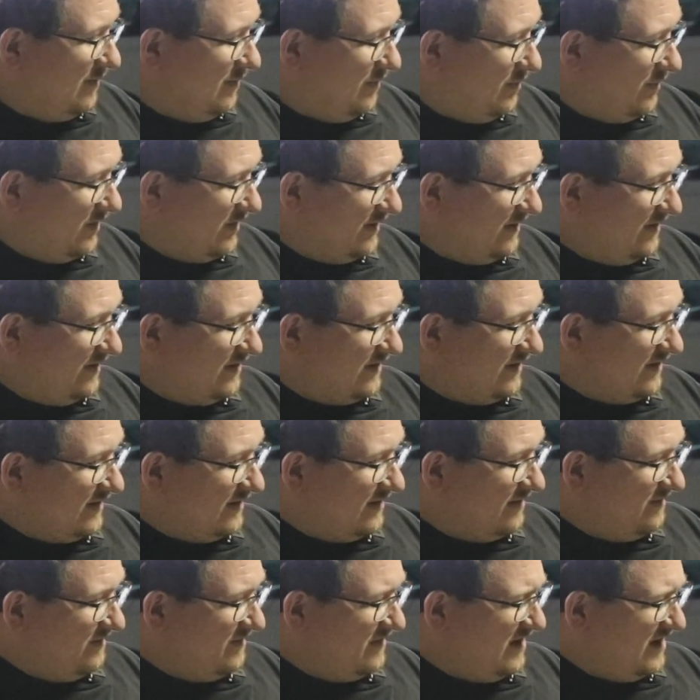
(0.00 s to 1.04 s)
But
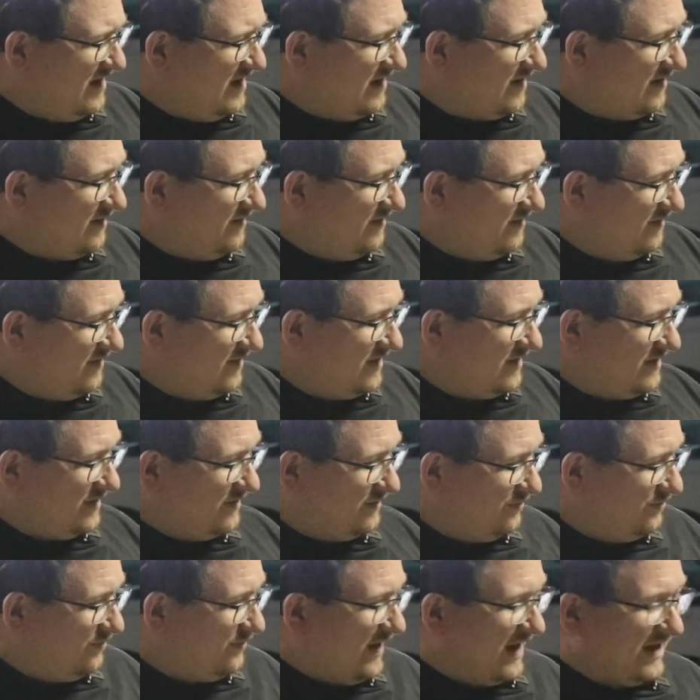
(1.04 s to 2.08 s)
yeah, let's
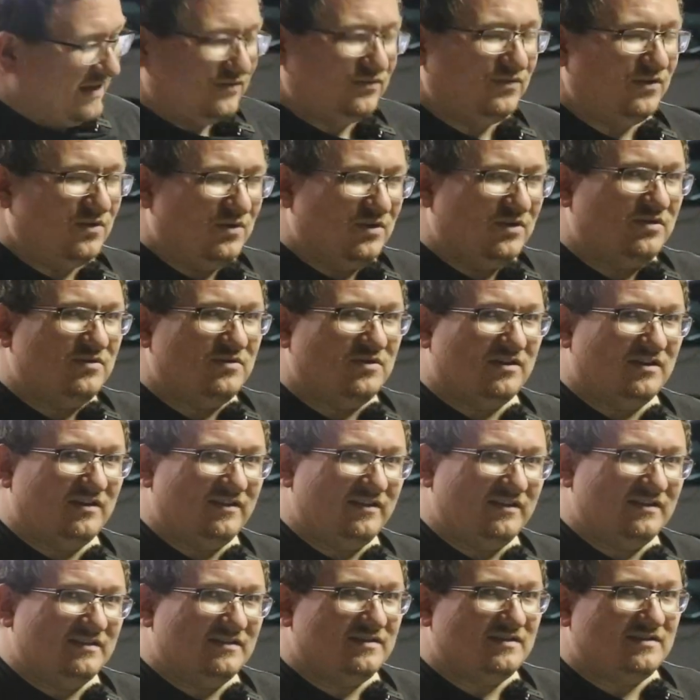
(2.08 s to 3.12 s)
fast forward through all of
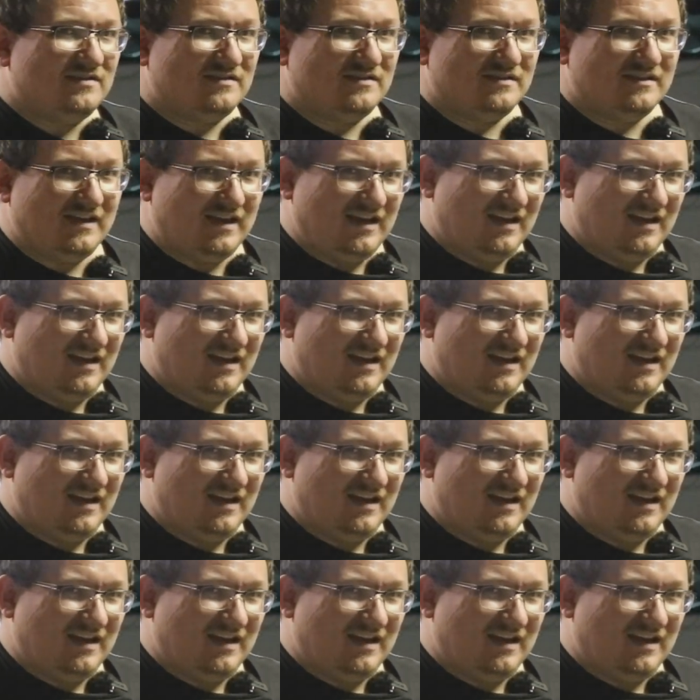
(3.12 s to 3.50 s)
this